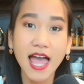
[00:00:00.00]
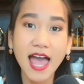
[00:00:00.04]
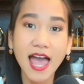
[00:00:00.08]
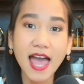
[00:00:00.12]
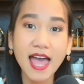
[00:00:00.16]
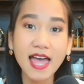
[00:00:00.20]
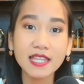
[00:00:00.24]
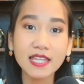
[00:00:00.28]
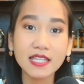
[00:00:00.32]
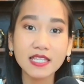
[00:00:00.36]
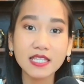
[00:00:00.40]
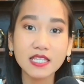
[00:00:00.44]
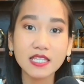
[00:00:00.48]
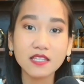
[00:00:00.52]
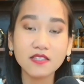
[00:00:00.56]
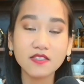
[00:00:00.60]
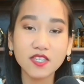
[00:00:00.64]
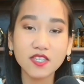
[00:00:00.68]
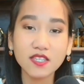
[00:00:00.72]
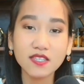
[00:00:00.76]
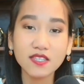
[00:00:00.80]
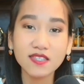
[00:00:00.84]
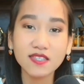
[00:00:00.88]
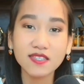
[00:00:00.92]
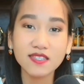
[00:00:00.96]
And
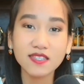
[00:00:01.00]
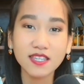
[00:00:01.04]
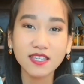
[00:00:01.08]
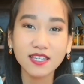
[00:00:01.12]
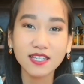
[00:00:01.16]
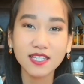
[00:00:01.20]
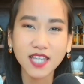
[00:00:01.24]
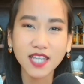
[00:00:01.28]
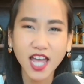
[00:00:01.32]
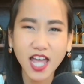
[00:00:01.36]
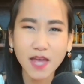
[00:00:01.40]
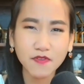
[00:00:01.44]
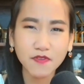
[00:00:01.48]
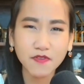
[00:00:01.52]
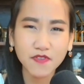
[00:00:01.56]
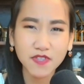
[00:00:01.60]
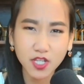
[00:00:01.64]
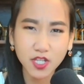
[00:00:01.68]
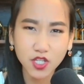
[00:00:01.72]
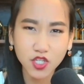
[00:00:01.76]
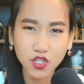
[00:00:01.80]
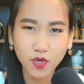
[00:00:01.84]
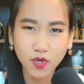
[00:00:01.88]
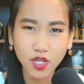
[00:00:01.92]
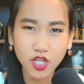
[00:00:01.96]
this type of
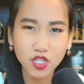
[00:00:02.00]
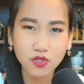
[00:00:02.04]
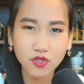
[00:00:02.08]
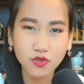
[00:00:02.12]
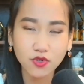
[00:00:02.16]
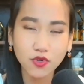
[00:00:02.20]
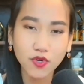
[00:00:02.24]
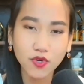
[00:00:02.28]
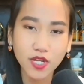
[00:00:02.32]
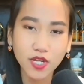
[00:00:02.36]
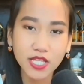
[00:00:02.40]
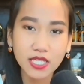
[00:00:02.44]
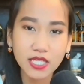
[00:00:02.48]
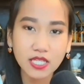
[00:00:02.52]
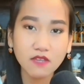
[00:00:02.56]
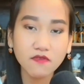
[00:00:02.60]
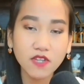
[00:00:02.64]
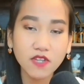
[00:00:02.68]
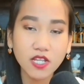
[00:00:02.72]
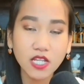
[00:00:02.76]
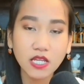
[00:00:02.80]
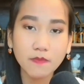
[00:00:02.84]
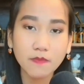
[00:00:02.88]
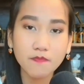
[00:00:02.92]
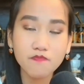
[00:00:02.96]
situational
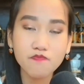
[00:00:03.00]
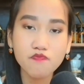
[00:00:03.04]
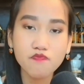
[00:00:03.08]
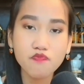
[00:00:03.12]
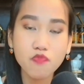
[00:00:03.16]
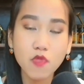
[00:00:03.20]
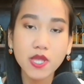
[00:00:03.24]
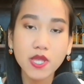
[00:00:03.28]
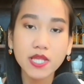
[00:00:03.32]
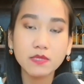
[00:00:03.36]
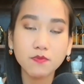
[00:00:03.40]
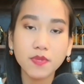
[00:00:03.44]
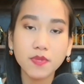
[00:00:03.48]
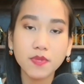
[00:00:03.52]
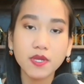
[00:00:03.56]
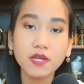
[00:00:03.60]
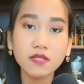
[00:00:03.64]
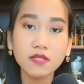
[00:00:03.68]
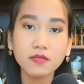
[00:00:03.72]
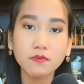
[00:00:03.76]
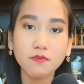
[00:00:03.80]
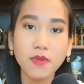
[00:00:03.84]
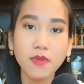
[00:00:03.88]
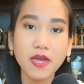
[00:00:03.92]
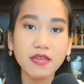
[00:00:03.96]
creativity is
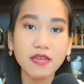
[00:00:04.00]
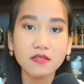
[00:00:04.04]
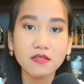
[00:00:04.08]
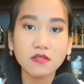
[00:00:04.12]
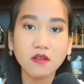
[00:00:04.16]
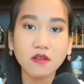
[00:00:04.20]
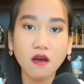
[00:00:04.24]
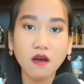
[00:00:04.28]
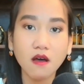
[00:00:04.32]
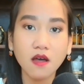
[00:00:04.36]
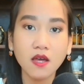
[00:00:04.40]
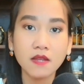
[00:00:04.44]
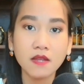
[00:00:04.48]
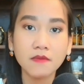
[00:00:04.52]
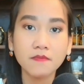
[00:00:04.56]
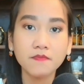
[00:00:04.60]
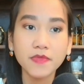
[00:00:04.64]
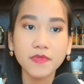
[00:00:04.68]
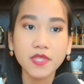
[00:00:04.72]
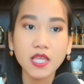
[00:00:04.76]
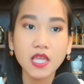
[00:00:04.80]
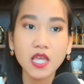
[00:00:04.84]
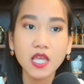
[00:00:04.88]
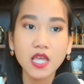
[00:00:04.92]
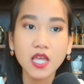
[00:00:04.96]
built based on
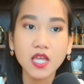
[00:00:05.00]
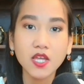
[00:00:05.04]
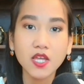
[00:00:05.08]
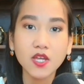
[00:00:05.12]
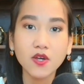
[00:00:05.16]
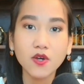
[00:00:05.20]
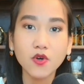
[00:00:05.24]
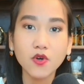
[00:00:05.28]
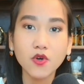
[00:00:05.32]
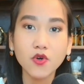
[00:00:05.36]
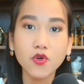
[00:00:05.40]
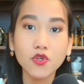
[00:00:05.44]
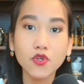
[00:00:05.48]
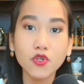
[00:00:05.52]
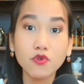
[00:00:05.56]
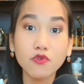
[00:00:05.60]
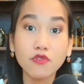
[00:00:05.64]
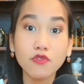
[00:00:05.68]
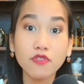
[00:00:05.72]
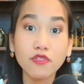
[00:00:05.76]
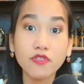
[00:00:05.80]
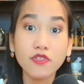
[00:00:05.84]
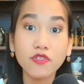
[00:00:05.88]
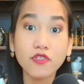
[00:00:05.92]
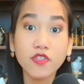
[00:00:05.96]
who you
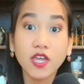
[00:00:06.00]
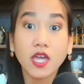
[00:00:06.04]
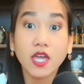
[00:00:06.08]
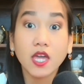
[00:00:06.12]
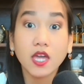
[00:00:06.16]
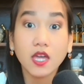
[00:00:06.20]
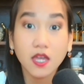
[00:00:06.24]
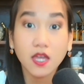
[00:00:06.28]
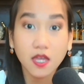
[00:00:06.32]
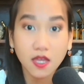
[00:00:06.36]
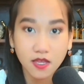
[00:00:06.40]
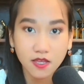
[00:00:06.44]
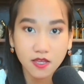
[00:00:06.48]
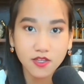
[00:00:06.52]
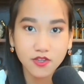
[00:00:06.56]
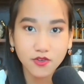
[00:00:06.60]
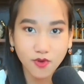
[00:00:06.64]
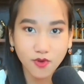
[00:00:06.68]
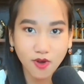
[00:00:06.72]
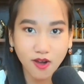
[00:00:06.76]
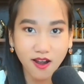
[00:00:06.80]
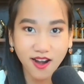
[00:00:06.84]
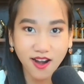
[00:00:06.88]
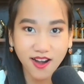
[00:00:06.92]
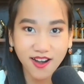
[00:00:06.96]
think you
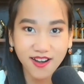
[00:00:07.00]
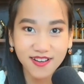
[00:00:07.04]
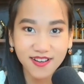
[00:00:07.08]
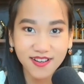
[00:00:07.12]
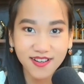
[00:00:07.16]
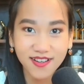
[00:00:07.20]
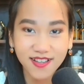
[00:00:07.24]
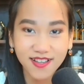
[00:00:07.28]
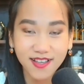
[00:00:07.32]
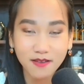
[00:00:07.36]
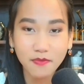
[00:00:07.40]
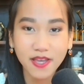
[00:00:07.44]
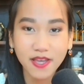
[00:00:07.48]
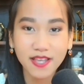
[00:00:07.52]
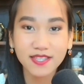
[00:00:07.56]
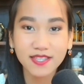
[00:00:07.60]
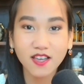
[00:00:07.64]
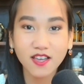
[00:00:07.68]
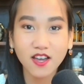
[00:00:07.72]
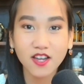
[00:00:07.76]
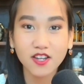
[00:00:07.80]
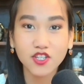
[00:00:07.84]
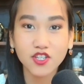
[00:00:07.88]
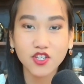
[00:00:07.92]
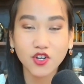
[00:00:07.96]
are, based
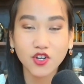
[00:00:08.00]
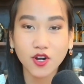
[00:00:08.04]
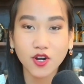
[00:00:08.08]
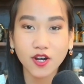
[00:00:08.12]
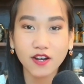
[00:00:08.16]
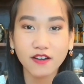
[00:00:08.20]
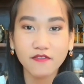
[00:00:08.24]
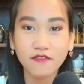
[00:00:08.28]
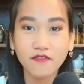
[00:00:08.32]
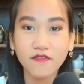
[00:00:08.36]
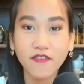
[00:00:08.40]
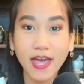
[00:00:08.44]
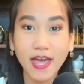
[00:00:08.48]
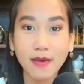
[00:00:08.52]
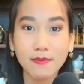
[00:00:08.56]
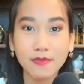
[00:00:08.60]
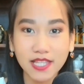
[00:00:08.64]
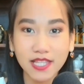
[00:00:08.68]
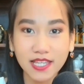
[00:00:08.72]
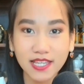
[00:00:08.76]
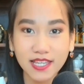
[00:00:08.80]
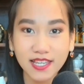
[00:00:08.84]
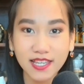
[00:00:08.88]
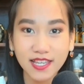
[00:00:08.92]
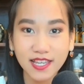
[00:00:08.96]
on your
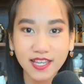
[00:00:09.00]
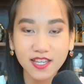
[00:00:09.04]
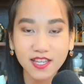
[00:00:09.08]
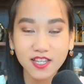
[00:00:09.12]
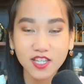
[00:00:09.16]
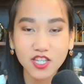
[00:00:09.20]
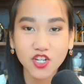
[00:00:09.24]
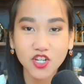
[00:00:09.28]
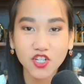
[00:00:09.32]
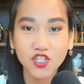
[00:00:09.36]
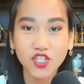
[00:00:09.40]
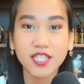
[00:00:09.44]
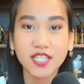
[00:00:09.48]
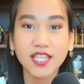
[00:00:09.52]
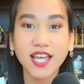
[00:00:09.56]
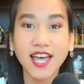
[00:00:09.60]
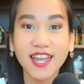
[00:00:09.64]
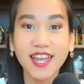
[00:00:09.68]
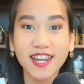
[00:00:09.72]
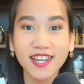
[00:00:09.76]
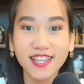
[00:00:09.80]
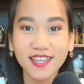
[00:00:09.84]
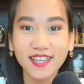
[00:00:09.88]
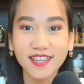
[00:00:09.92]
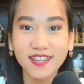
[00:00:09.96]
family, your
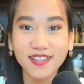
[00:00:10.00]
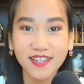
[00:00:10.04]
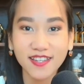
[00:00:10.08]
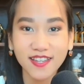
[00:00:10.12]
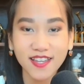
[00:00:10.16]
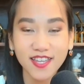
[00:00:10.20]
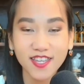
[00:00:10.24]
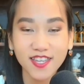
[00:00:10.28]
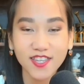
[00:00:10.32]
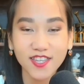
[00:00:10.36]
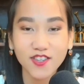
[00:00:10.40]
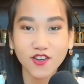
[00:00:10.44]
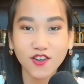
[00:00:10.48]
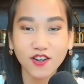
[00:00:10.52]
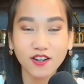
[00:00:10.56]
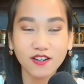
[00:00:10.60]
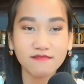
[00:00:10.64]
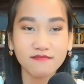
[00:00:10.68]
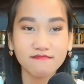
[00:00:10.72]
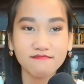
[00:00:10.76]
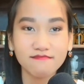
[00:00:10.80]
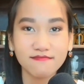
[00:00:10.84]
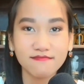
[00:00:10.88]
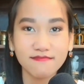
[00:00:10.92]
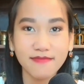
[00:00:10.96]
society,
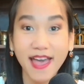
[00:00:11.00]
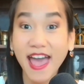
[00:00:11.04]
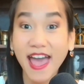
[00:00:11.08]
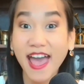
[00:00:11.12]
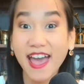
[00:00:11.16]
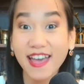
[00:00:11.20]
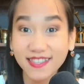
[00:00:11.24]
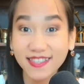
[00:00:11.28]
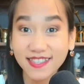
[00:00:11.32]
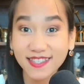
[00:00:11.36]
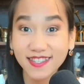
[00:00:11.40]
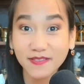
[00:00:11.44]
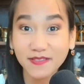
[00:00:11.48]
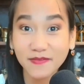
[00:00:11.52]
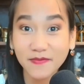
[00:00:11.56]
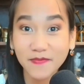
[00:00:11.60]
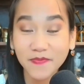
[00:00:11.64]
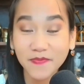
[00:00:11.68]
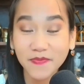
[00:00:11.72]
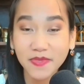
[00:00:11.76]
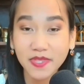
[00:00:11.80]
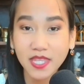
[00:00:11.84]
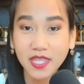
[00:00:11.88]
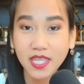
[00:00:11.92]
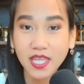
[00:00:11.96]
your past.
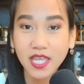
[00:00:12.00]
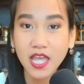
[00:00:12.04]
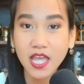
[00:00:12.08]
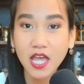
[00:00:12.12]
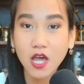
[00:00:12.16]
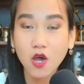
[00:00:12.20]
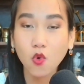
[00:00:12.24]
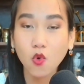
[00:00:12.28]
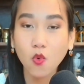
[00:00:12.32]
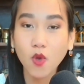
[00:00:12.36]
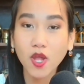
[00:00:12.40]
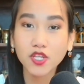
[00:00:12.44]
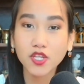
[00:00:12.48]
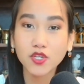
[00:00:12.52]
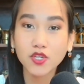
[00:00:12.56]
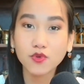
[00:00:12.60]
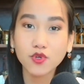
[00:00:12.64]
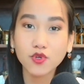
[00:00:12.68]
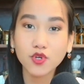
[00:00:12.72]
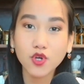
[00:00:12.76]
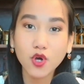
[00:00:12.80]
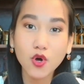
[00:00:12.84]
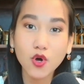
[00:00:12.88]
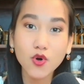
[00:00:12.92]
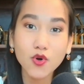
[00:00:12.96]
When you
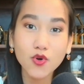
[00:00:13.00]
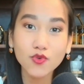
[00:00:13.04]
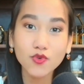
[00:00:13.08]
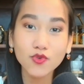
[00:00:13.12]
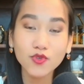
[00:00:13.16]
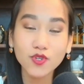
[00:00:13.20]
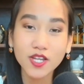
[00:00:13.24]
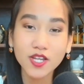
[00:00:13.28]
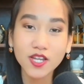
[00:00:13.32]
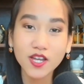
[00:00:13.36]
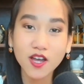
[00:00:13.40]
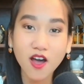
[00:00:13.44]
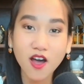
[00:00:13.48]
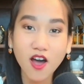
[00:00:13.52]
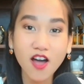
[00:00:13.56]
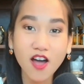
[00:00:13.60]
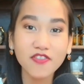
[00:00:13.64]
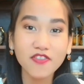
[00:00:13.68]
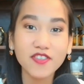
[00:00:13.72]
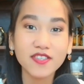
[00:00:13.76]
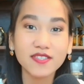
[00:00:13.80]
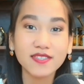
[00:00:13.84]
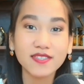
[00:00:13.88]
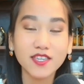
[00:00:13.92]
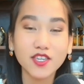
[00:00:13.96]
go on
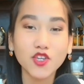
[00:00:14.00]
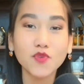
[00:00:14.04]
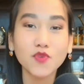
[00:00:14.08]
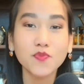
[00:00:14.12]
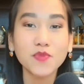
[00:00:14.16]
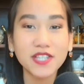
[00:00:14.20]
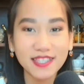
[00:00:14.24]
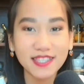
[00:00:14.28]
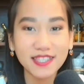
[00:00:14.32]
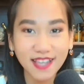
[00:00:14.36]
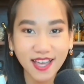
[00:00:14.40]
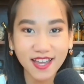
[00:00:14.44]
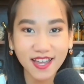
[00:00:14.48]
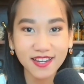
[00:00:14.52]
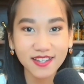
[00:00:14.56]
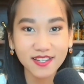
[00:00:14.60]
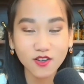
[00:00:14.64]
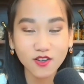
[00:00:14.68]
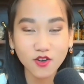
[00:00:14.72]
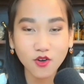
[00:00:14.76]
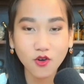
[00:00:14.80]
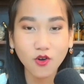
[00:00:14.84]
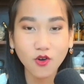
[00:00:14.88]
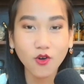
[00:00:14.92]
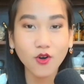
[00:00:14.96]
this human design
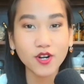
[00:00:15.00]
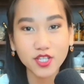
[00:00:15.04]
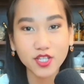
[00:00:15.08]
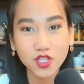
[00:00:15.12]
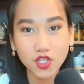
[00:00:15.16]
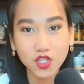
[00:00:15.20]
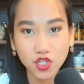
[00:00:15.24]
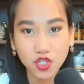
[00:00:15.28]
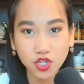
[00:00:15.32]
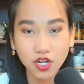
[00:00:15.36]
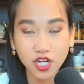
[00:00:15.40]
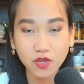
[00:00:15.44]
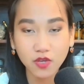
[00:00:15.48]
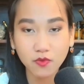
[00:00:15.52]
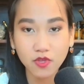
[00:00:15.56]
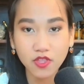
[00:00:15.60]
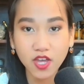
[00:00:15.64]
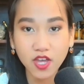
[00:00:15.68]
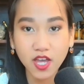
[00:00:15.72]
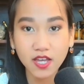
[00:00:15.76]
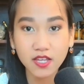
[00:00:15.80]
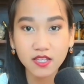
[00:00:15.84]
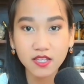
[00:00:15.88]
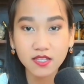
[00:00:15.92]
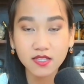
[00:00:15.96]
course journey with
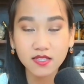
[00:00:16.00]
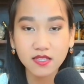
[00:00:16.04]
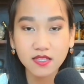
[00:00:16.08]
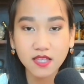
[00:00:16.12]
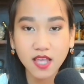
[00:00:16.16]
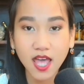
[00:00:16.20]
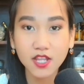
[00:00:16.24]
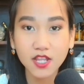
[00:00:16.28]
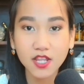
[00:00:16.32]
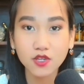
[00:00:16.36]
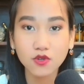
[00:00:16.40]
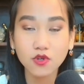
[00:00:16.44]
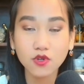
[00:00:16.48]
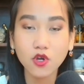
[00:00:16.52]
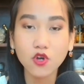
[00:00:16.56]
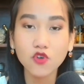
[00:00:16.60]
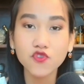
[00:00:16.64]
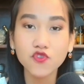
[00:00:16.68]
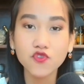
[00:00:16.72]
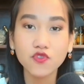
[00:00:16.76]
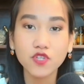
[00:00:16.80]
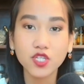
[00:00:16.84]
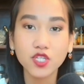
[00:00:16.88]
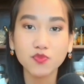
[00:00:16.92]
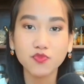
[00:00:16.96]
us and you go
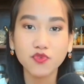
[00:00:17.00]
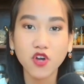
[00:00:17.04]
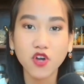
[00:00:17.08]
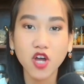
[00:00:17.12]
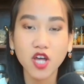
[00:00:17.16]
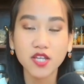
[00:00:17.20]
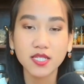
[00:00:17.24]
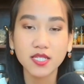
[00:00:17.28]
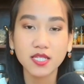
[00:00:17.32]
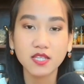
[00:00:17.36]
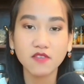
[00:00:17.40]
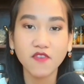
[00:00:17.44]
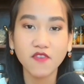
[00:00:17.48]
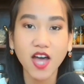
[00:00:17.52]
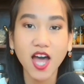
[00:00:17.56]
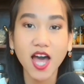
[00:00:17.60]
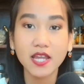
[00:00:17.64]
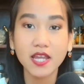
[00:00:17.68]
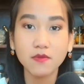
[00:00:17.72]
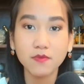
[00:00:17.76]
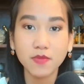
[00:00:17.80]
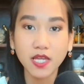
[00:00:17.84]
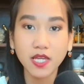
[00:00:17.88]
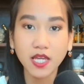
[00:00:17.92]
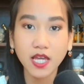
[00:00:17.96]
through this process of
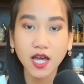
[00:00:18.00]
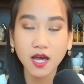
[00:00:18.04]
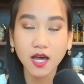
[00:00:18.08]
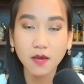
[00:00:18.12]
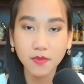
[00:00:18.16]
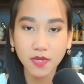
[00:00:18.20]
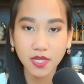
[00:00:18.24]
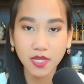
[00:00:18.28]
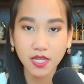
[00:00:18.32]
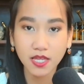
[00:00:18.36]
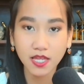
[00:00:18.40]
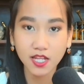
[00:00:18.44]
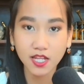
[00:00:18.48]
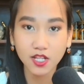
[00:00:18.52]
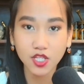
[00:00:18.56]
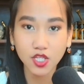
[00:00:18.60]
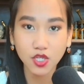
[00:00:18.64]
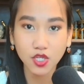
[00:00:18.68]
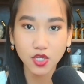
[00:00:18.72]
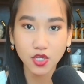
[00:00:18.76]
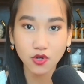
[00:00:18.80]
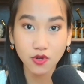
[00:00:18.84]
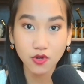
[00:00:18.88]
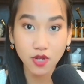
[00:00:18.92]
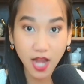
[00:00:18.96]
unbecoming
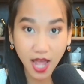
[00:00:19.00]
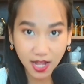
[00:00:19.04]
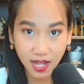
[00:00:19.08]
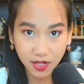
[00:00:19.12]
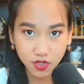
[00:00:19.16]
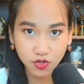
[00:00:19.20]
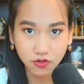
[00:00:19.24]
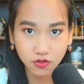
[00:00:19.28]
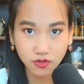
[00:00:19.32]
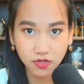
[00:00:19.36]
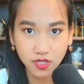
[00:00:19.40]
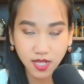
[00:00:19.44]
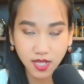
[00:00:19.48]
into your natural